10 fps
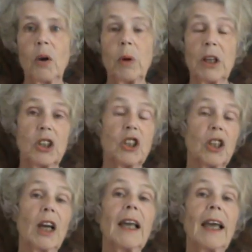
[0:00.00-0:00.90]

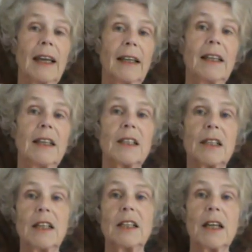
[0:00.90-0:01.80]
which again
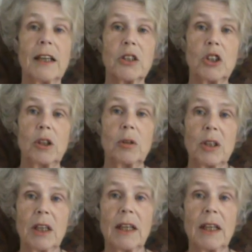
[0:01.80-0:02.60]
is next Tuesday.